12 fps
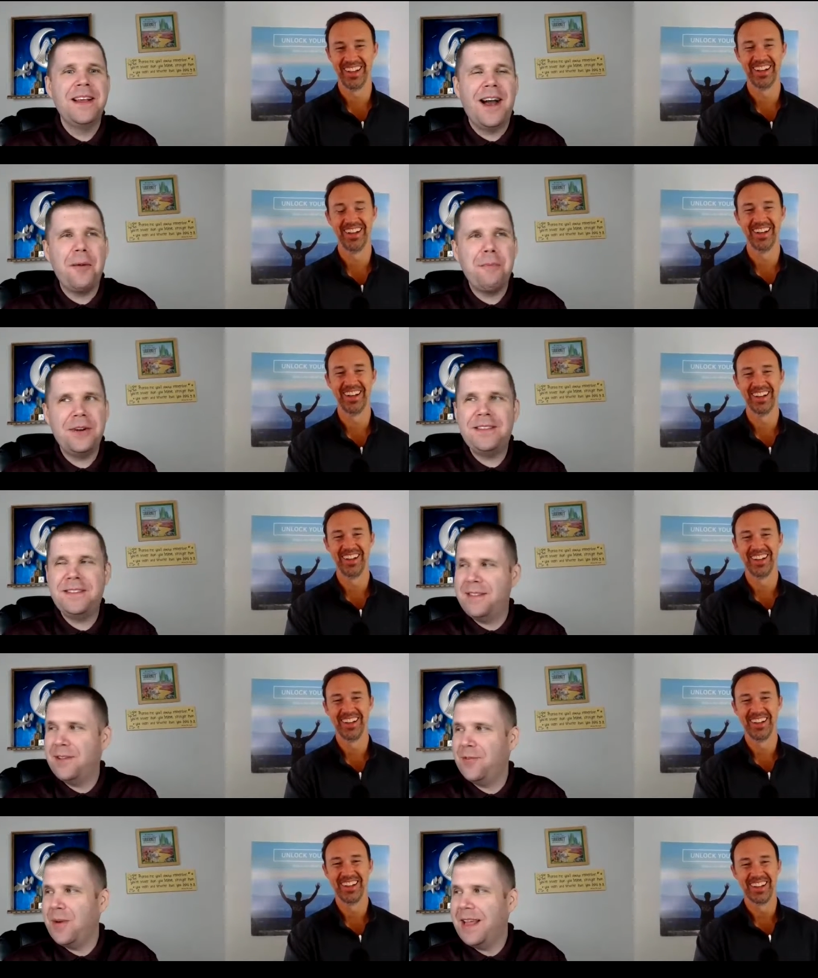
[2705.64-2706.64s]
Speaker 1: put it to you
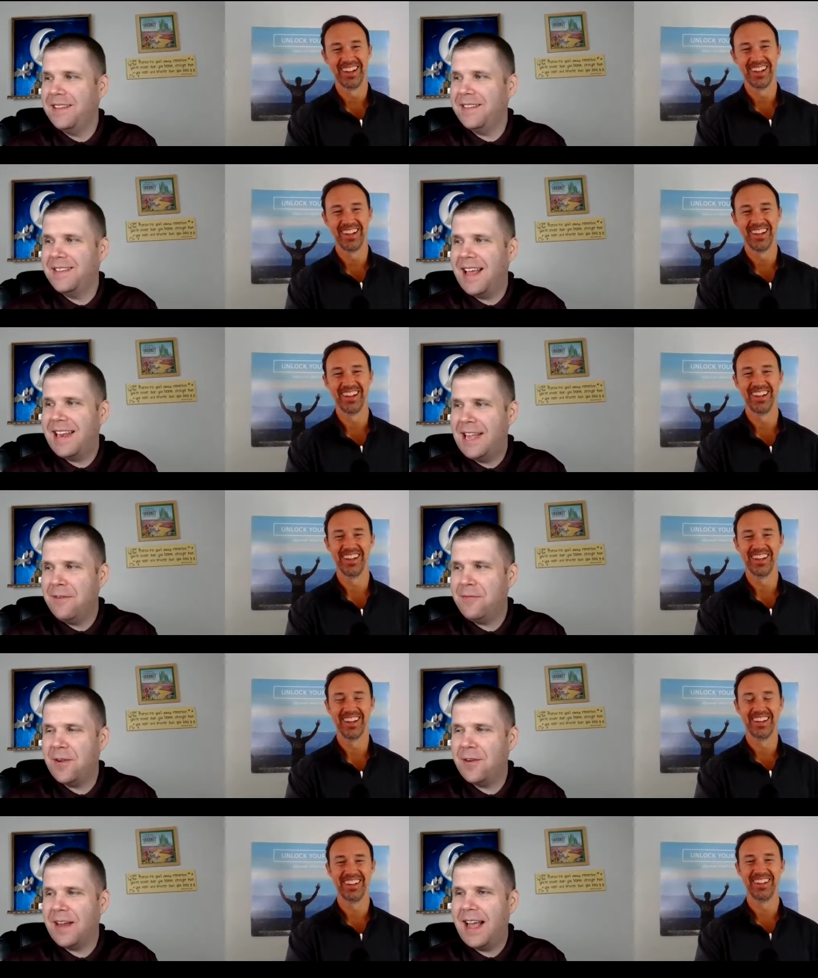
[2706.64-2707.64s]
this way, is that if
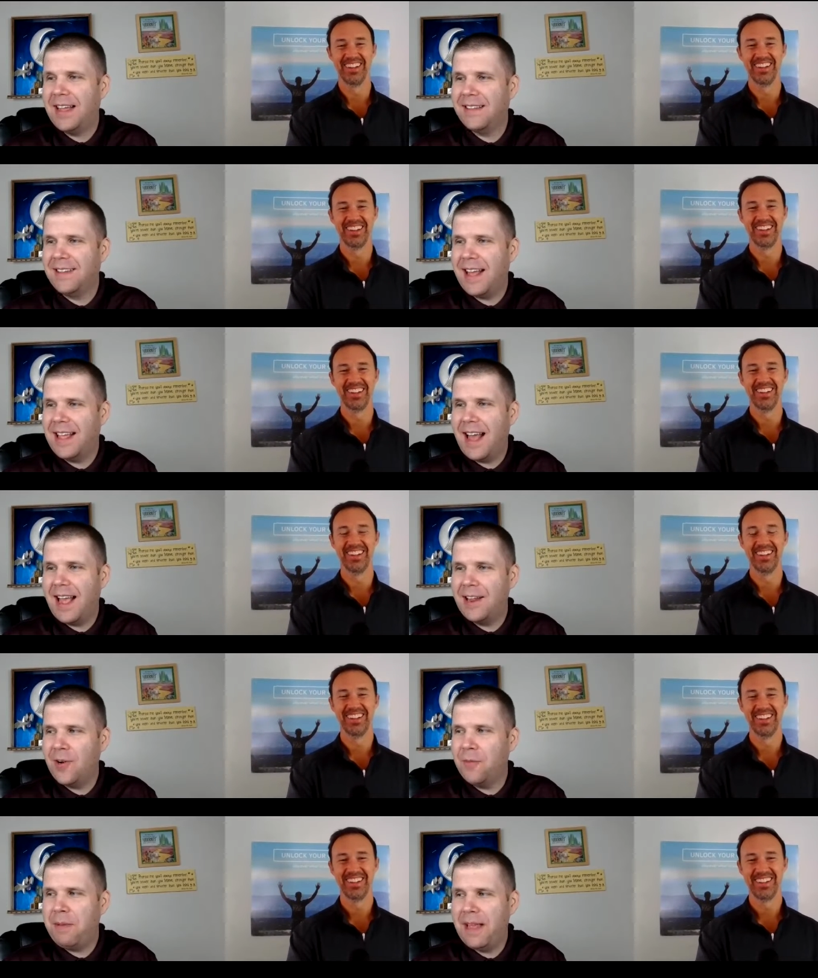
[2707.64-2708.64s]
there, because I
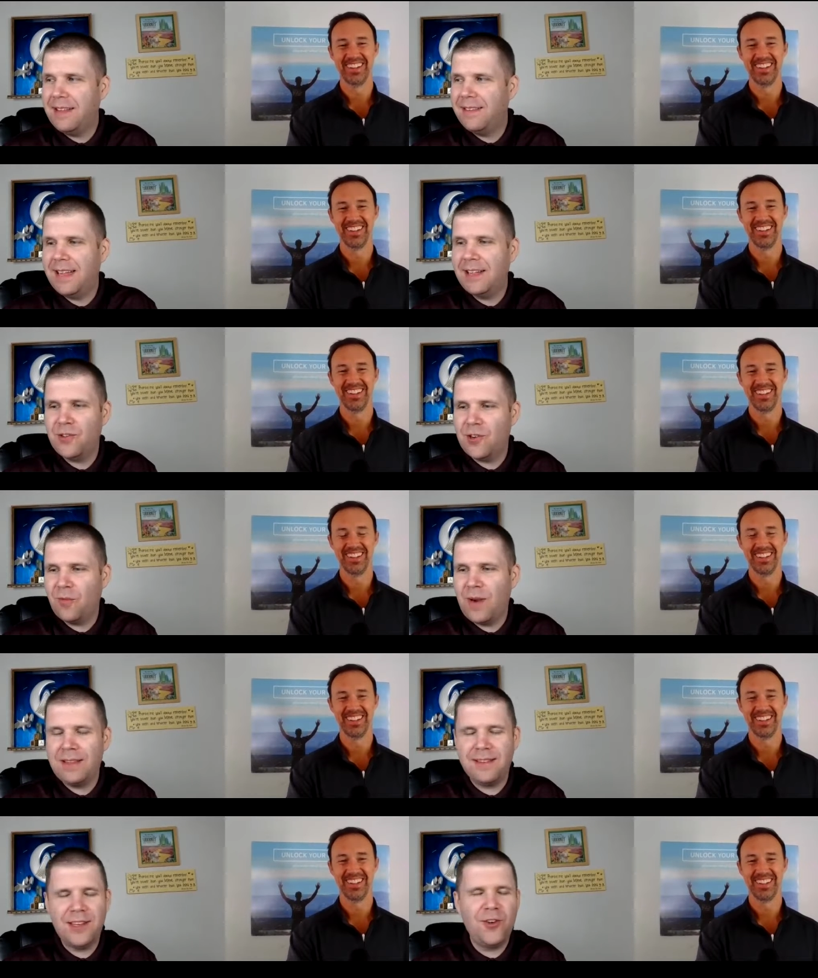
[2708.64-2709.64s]
don't pay attention to
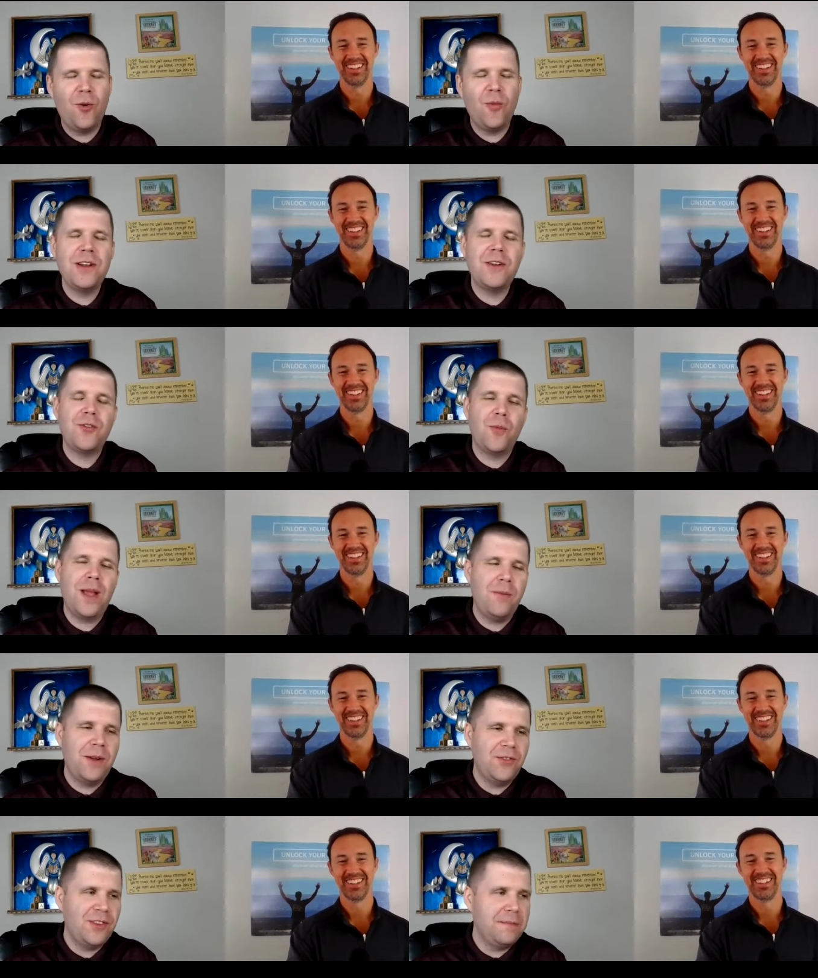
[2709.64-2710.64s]
wrestling, nowhere near in the way
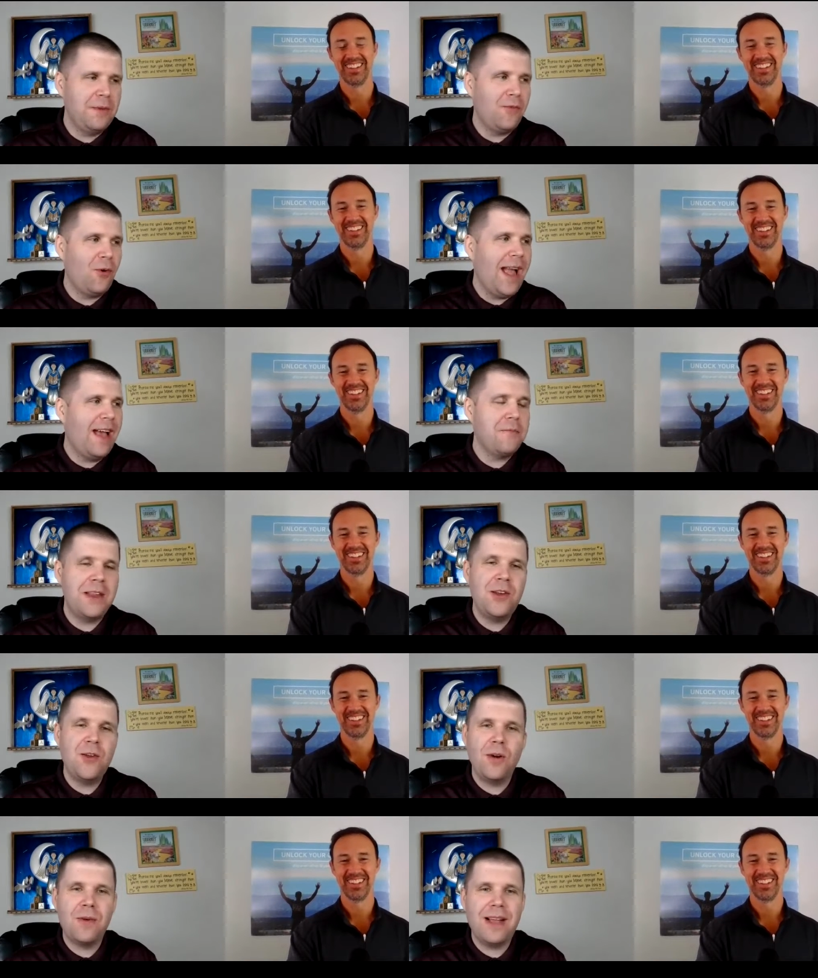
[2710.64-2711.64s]
in which I did before. I haven't been
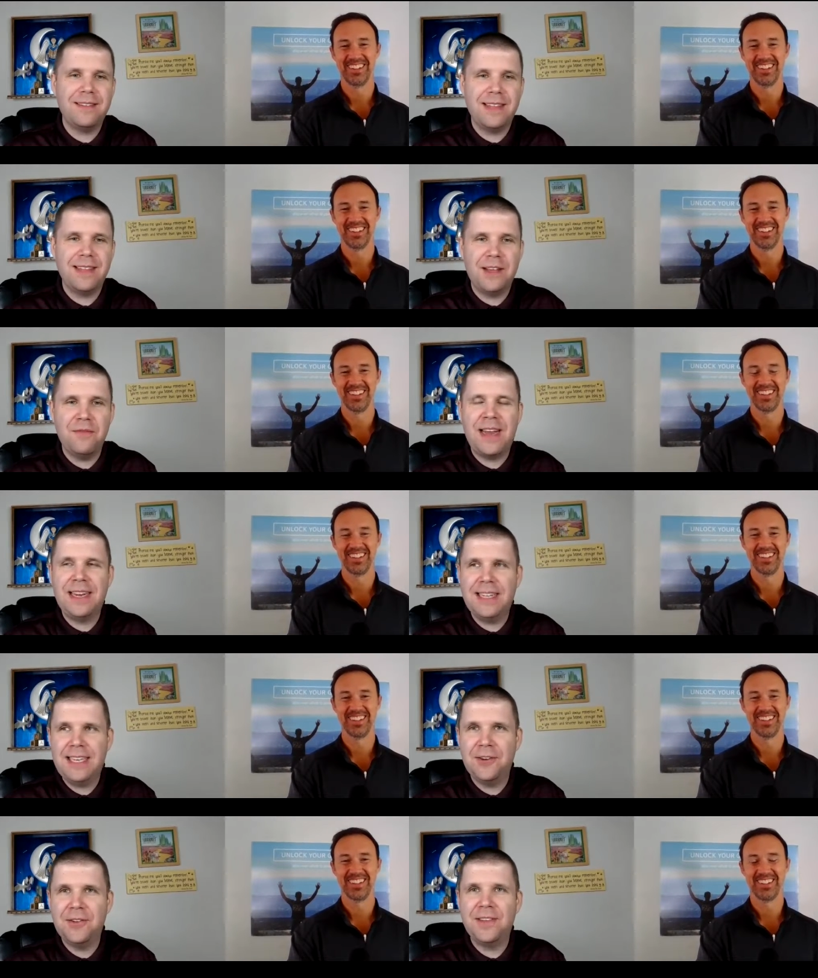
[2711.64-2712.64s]
to a wrestling event
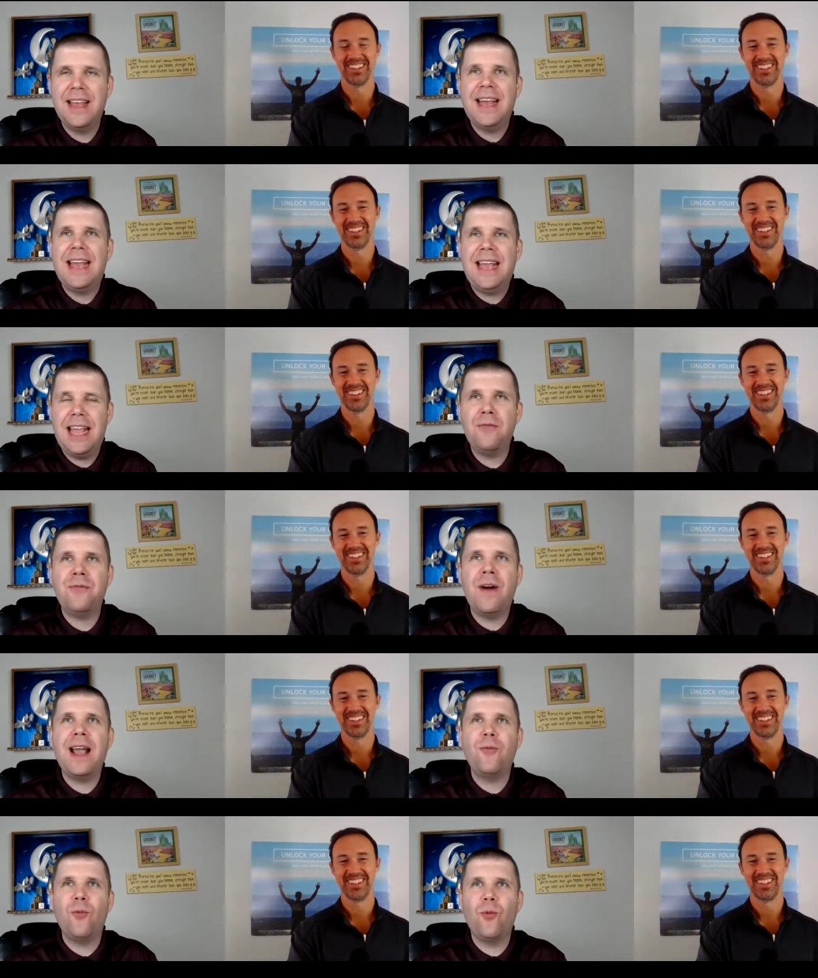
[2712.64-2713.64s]
in years. If
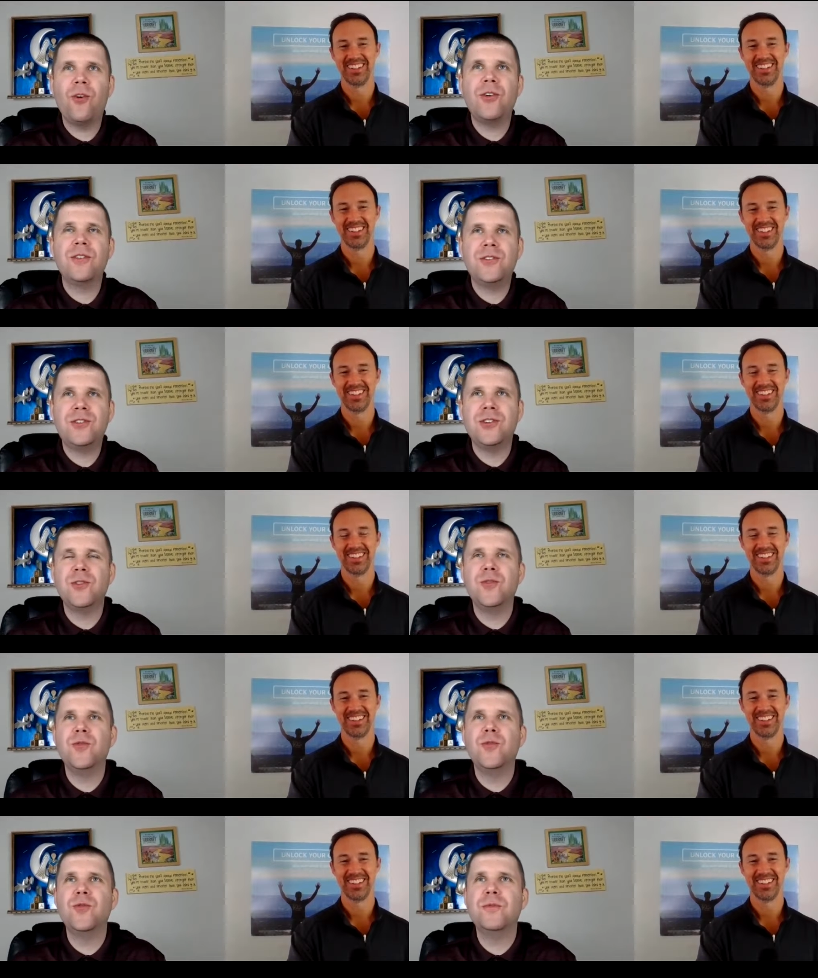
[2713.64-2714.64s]
I were
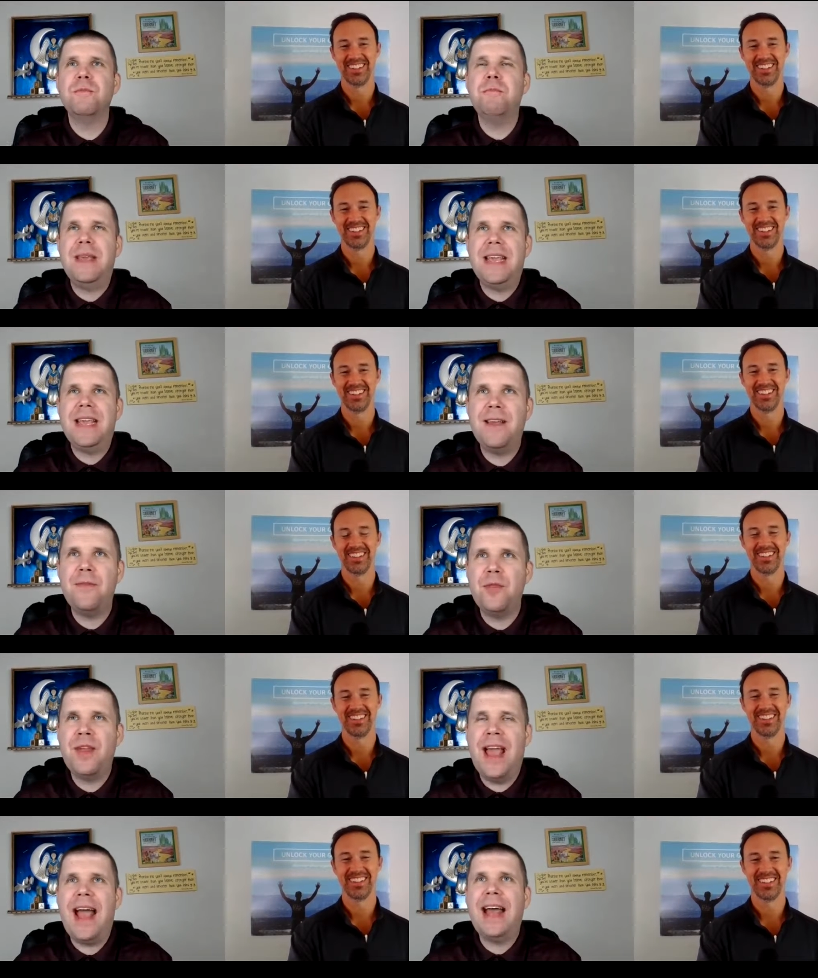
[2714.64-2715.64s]
to be
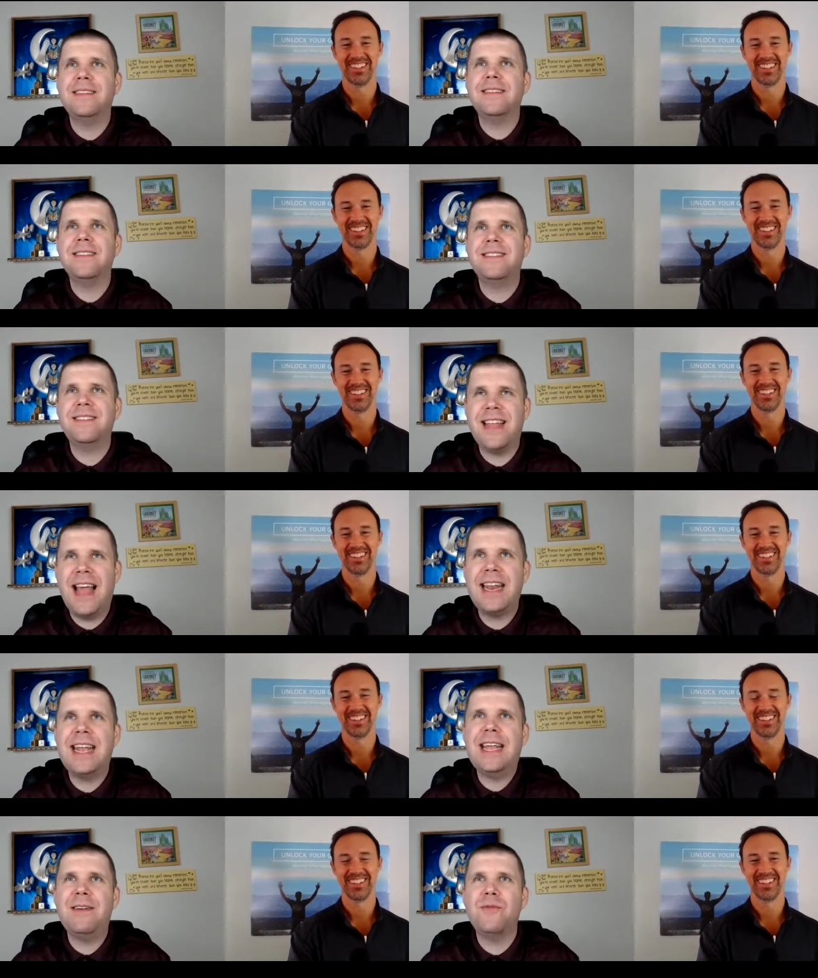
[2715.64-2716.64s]
in that
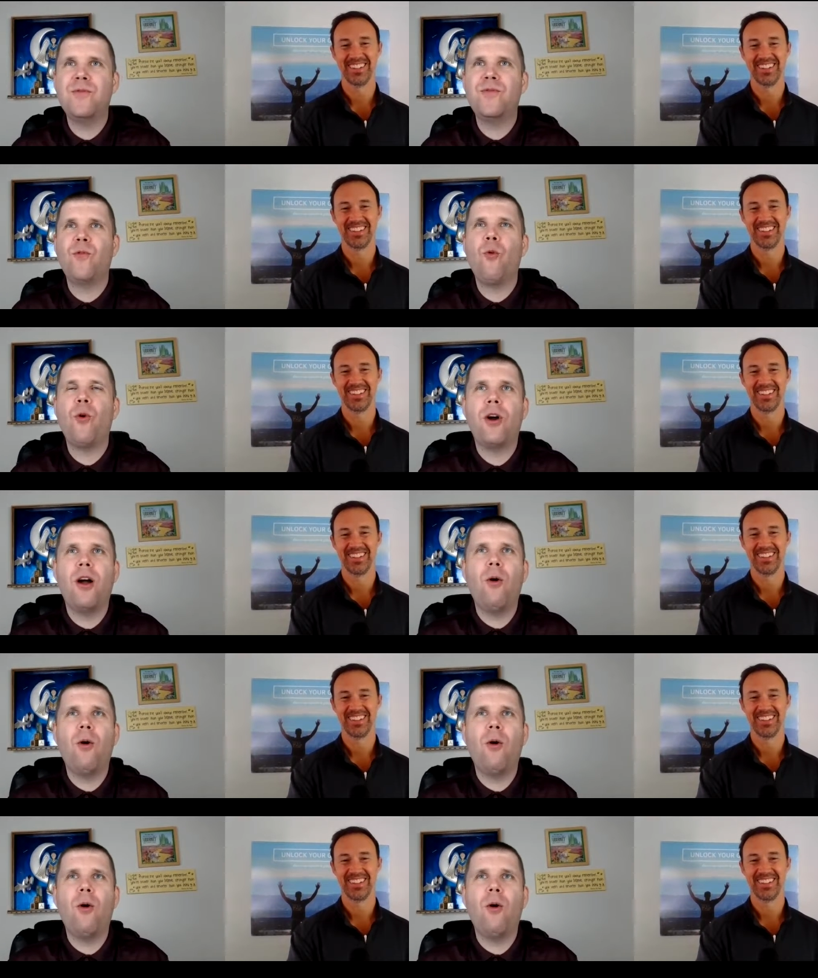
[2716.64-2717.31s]
setting for a